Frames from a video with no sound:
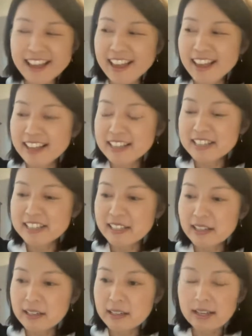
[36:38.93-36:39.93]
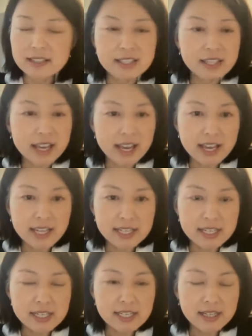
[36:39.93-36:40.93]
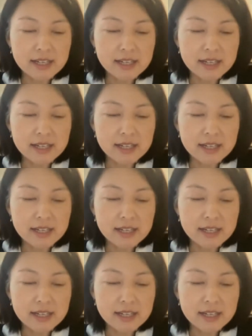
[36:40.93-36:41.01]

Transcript: And uh, at the end